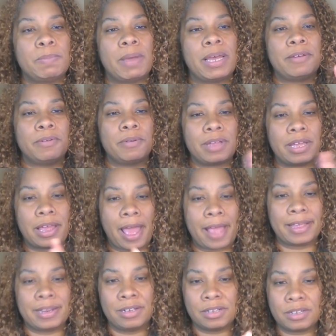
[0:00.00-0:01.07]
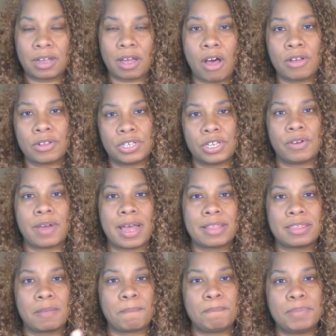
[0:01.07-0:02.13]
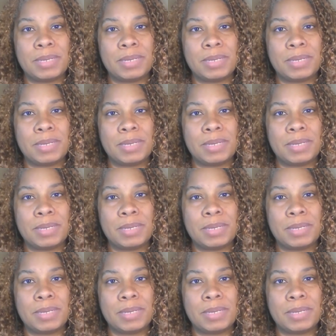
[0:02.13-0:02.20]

But I can look also at the